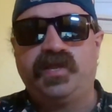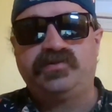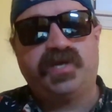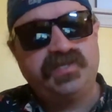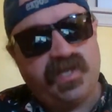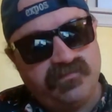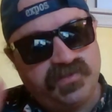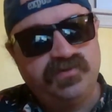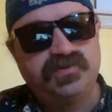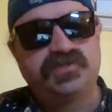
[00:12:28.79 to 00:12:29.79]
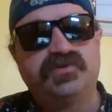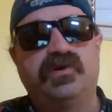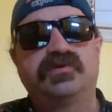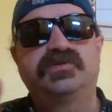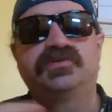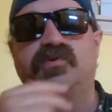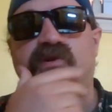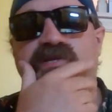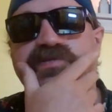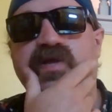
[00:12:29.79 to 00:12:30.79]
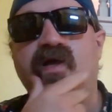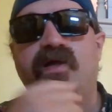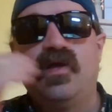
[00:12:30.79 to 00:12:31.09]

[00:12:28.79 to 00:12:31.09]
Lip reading: They tried to have two strong stories